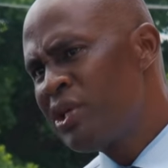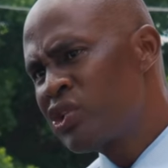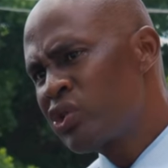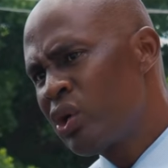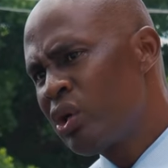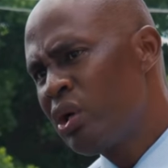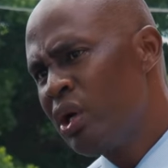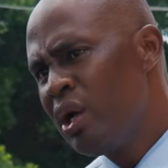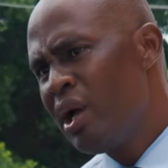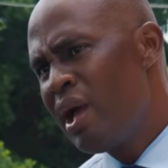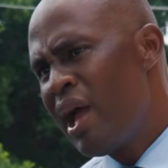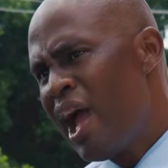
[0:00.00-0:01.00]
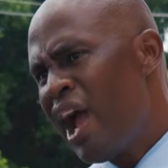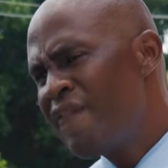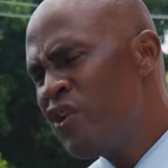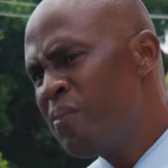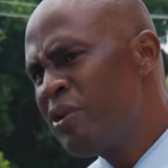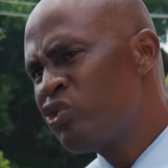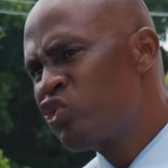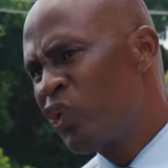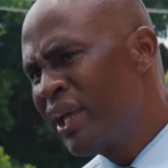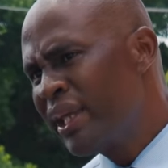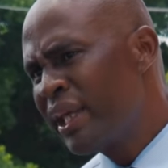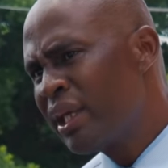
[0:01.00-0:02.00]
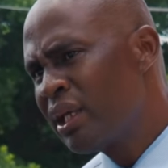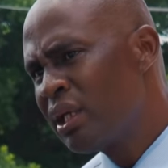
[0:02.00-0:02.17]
me, sir. Have you been drinking?